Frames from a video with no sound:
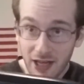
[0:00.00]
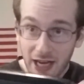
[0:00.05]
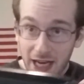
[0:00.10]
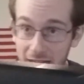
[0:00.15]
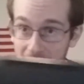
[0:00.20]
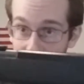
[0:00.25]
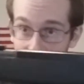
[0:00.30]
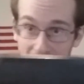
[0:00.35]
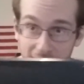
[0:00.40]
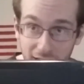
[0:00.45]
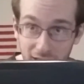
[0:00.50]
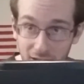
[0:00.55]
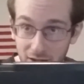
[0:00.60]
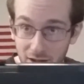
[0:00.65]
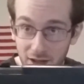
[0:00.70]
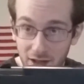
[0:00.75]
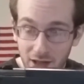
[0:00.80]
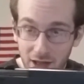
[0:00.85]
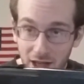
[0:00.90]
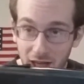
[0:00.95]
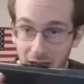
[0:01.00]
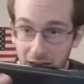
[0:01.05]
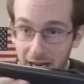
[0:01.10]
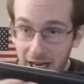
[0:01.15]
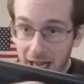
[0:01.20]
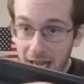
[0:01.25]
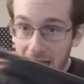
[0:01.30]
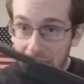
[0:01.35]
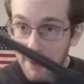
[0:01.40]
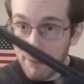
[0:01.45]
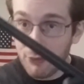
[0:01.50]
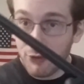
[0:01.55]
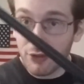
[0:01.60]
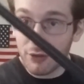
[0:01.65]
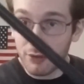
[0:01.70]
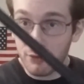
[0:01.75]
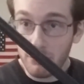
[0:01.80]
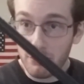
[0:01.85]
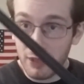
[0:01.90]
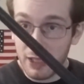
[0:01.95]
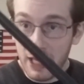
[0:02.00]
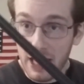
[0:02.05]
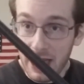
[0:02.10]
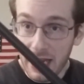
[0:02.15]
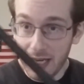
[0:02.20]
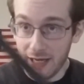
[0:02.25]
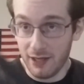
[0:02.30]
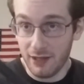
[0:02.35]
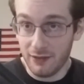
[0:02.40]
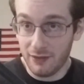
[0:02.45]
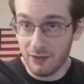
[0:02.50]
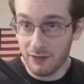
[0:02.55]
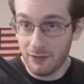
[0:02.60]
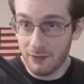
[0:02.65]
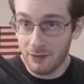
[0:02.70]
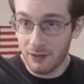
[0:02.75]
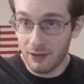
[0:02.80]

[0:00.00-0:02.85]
I hate it. I absolutely hate it.